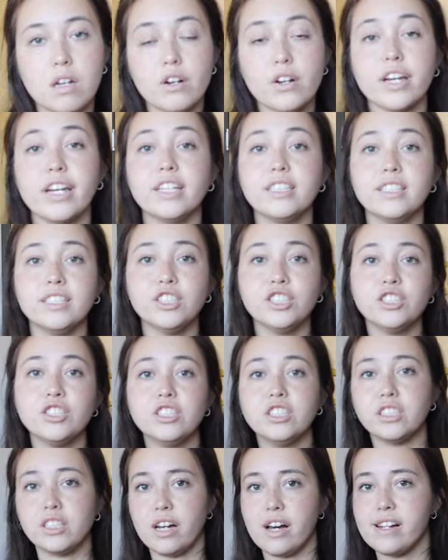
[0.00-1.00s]
Okay, dishes
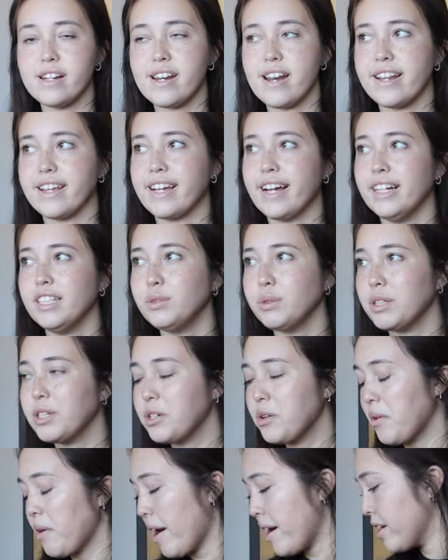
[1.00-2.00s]
are done and I guess we can go